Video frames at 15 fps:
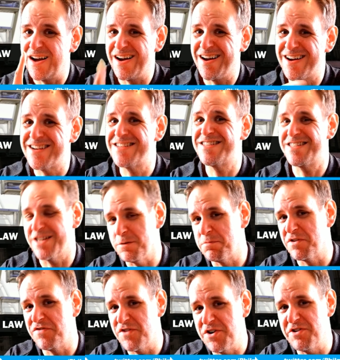I still
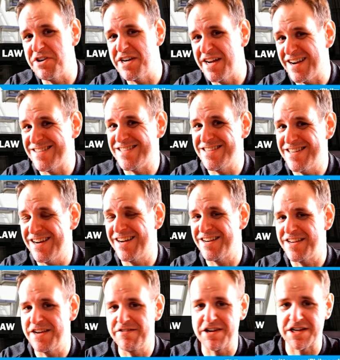prefer a
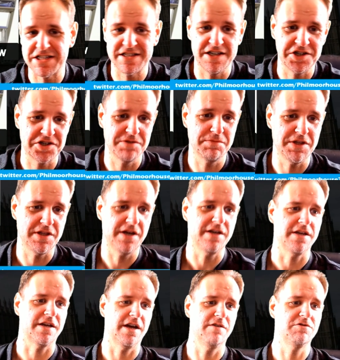99-year extension, but there
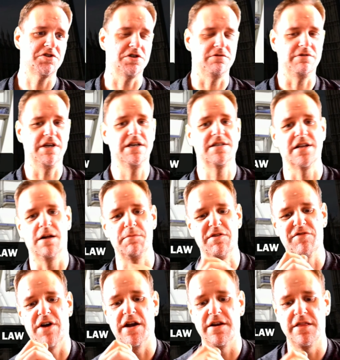you go, 2 years. That'll be
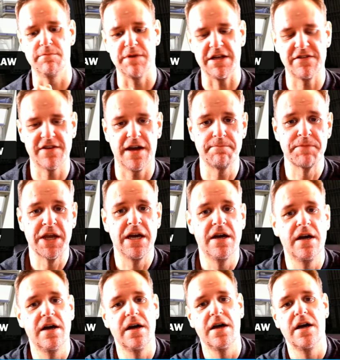fine in the meantime.
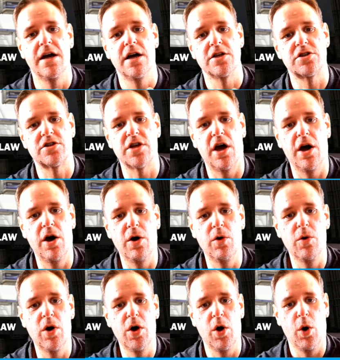
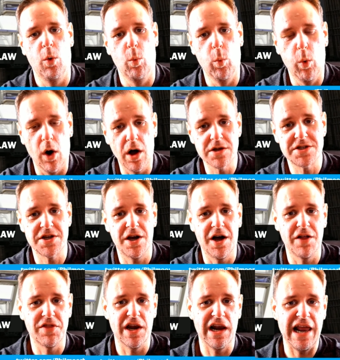So what
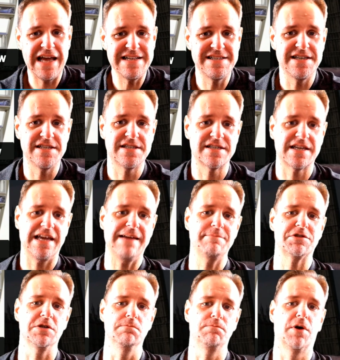are the latest
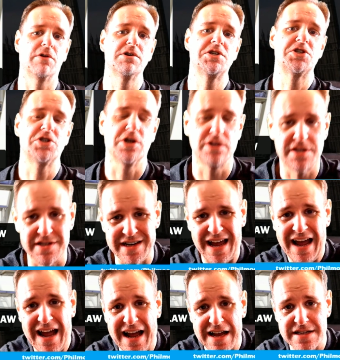schemes that Boris Johnson
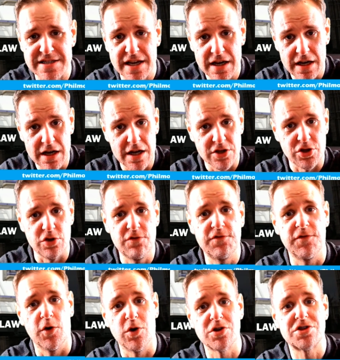has to
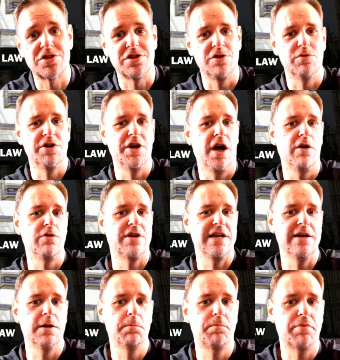force through a
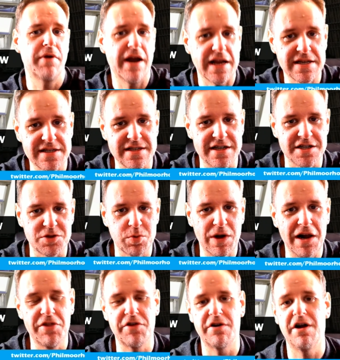no-deal Brexit?
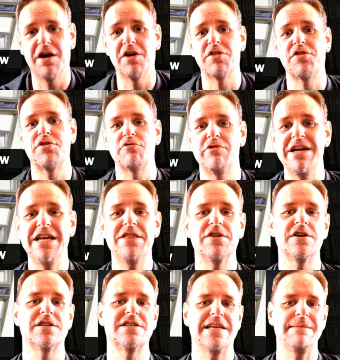Well, there are 3
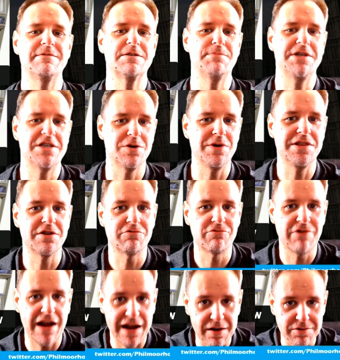that seem to be doing the
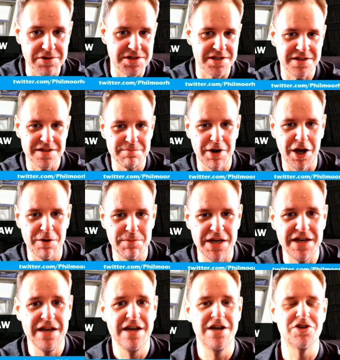rounds at the
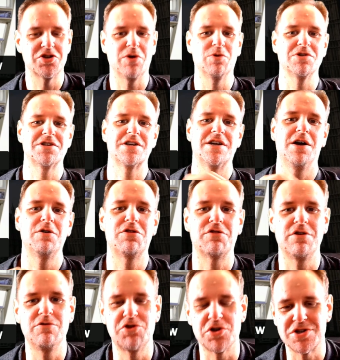moment, so I want to go
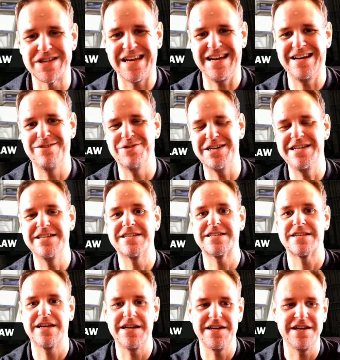through just how
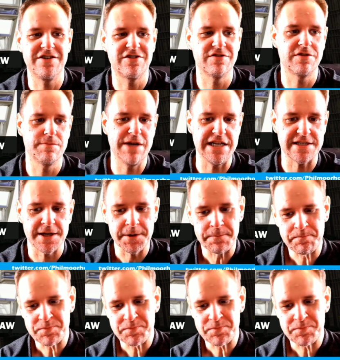insane each of them is.